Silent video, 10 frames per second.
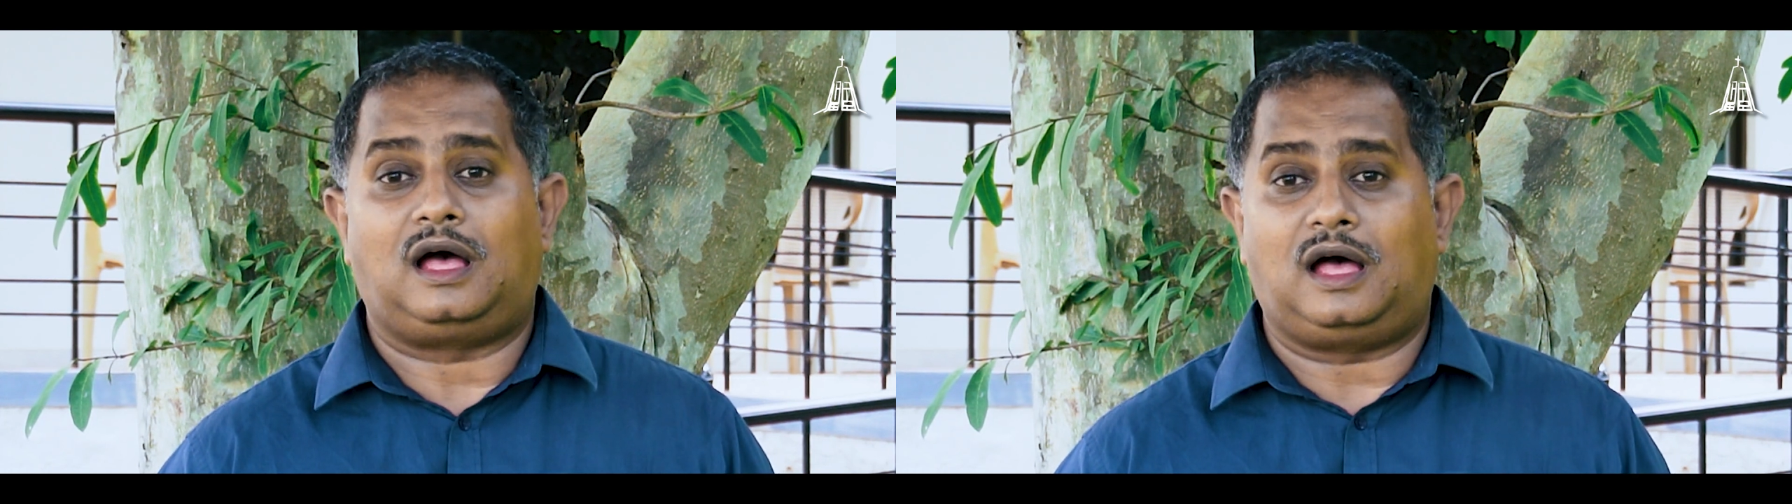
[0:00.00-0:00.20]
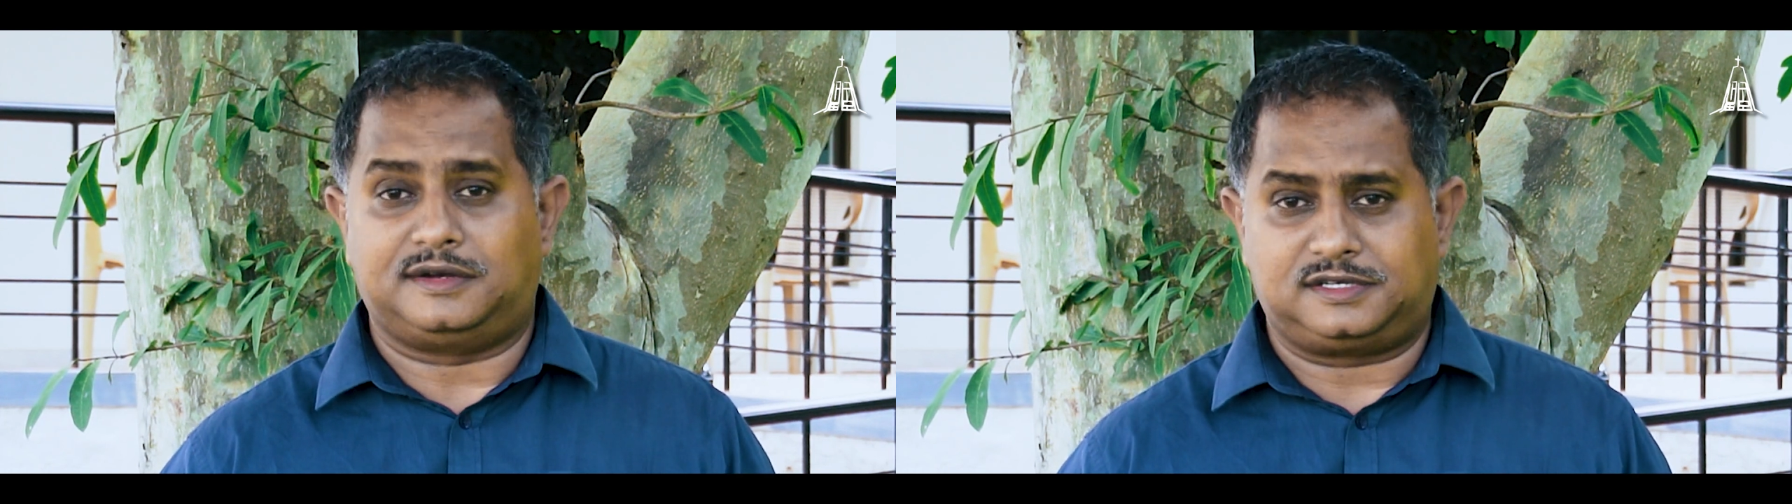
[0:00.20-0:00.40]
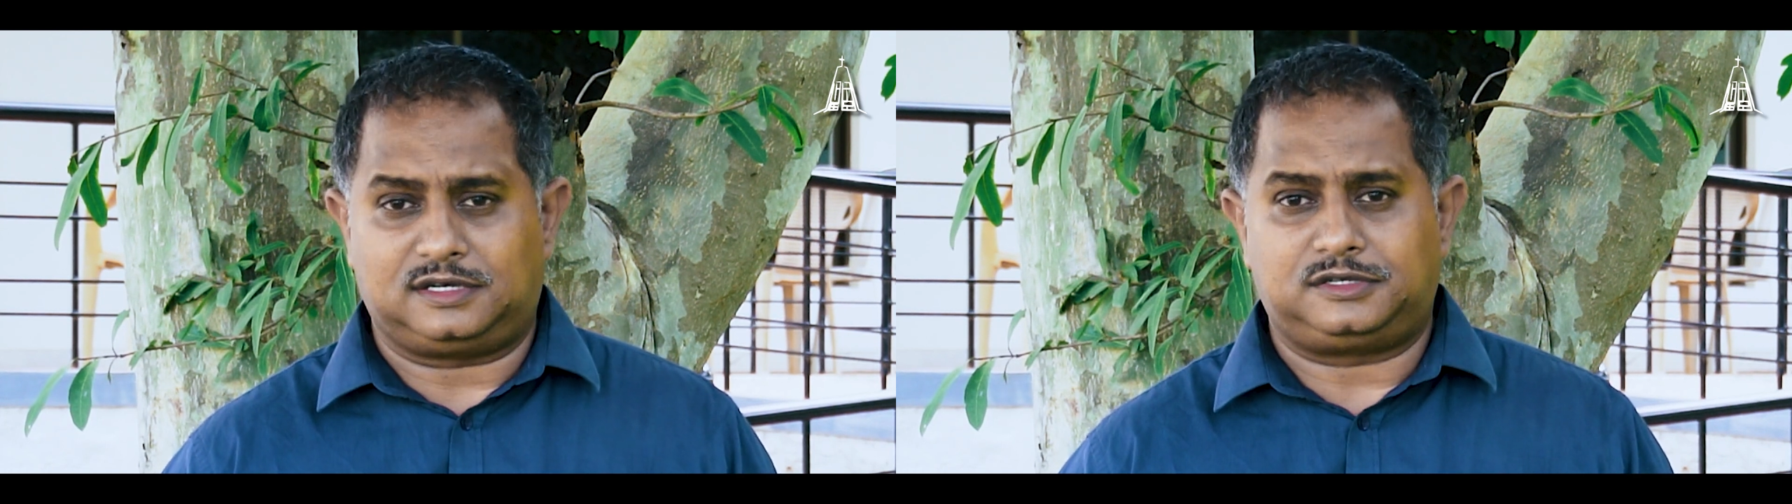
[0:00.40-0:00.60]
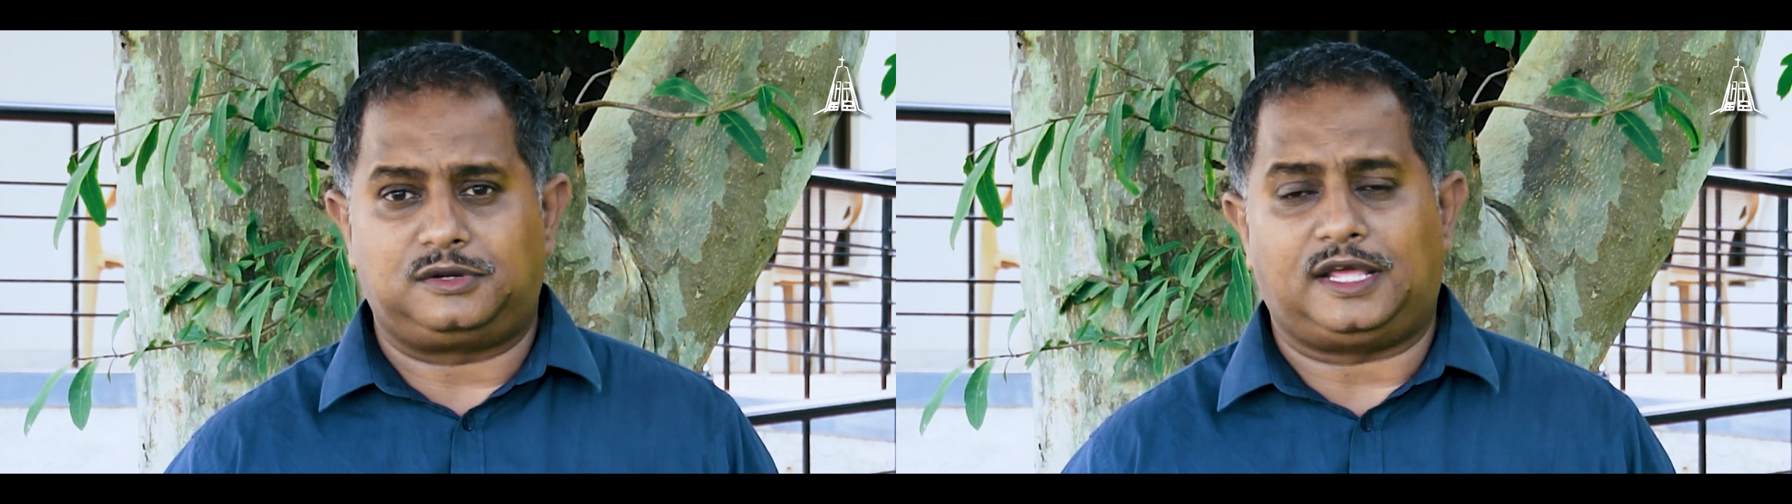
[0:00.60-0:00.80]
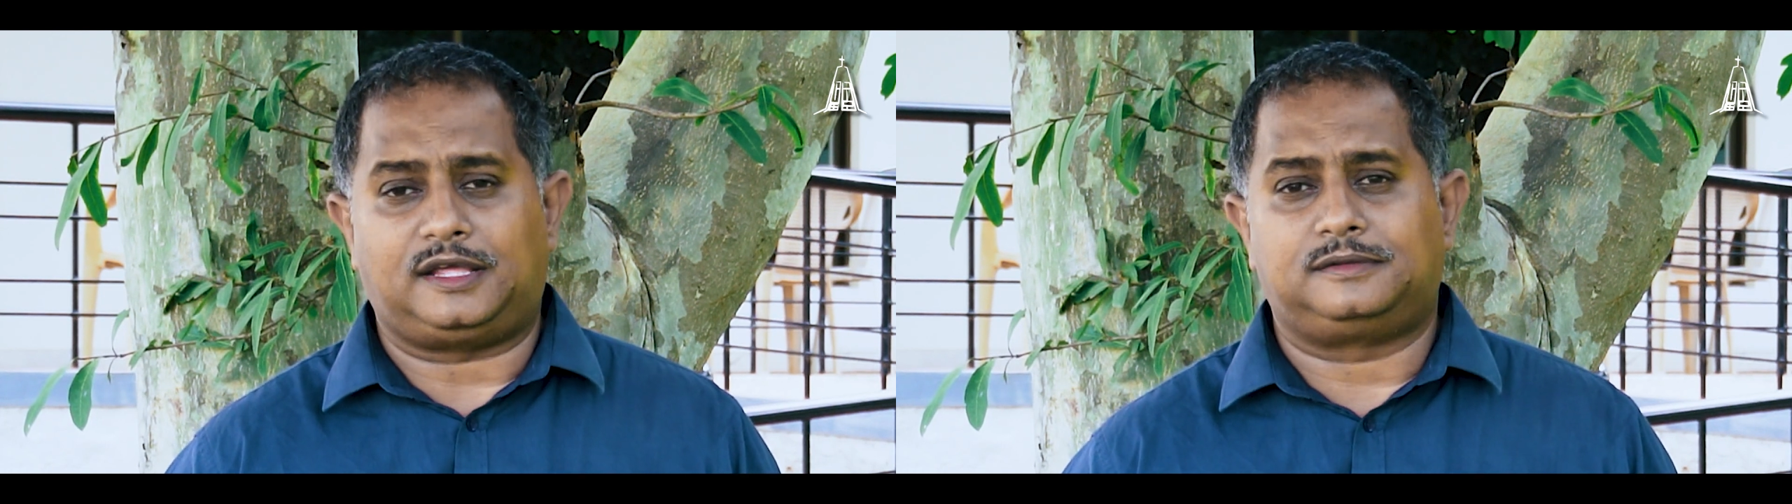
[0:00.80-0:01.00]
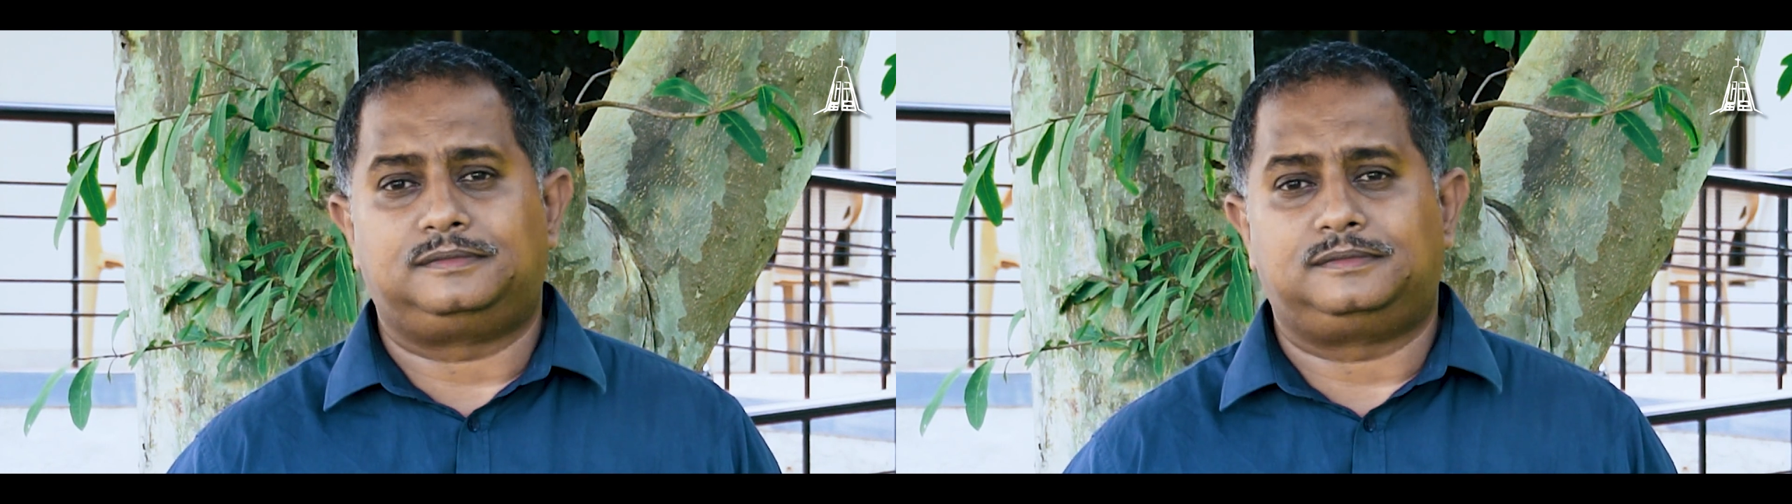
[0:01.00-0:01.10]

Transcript: until today.